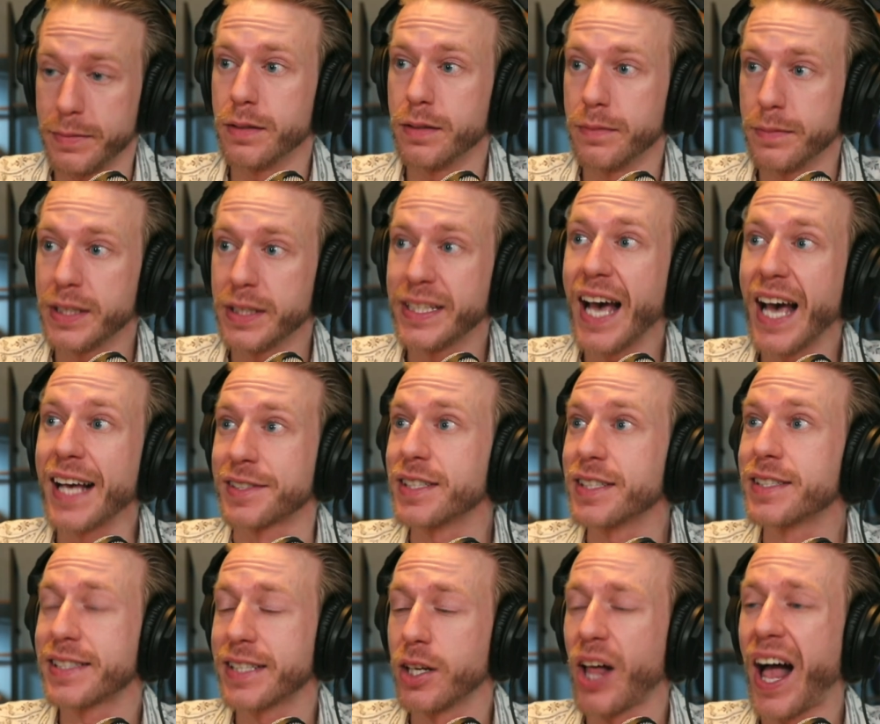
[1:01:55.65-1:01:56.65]
Yes,
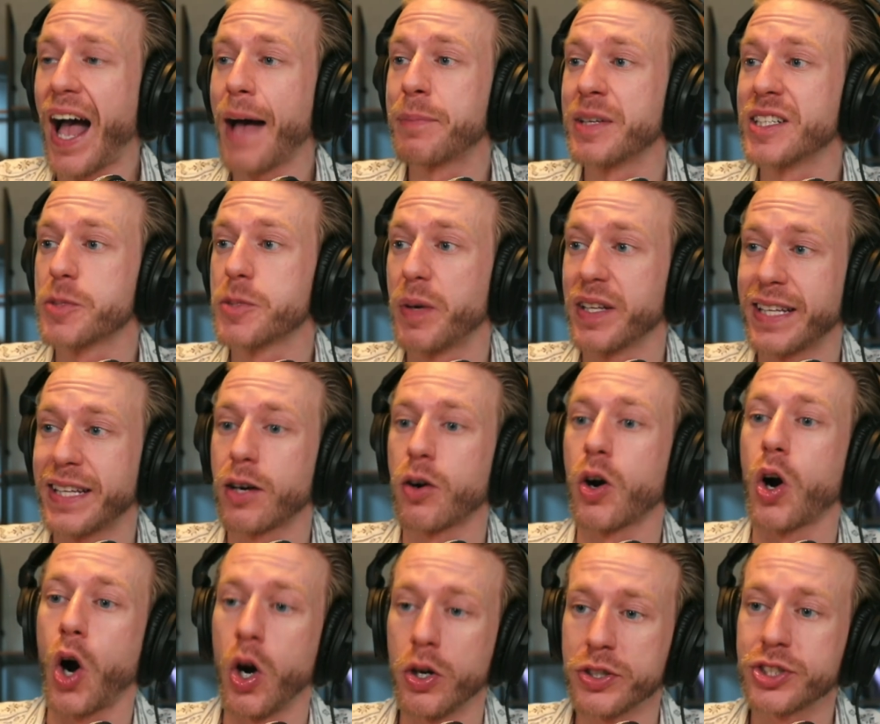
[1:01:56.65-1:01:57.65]
it still happens, but there
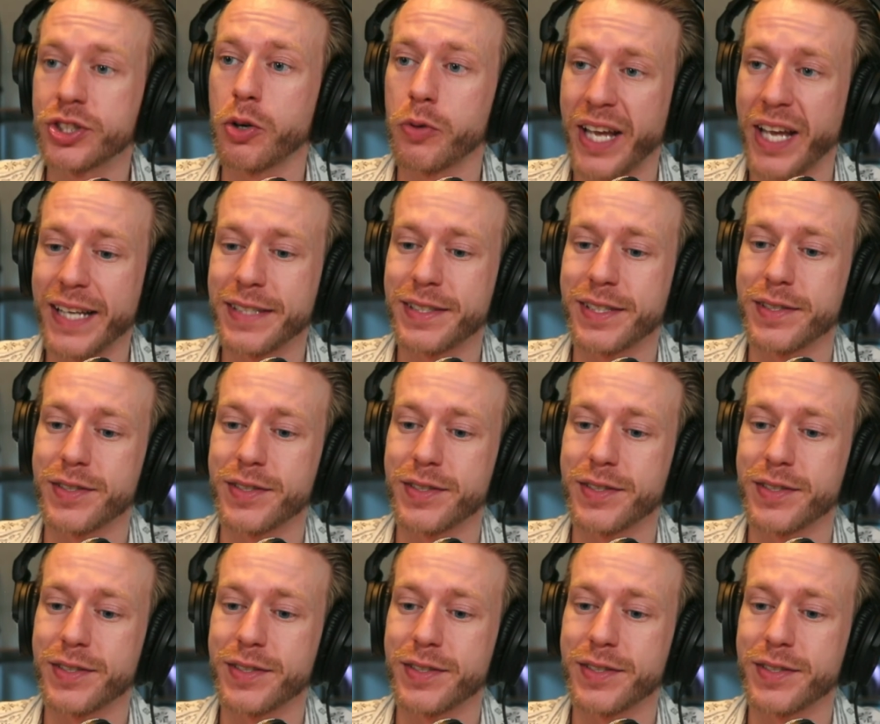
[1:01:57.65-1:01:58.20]
are also cases